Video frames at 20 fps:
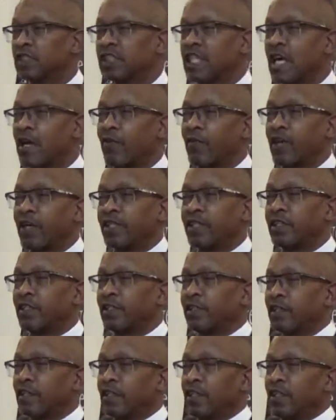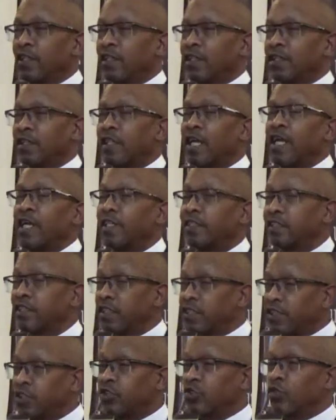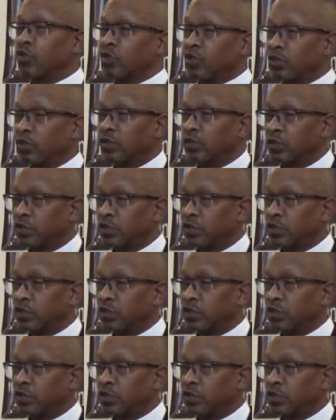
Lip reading: Stop right there. Now, is this true?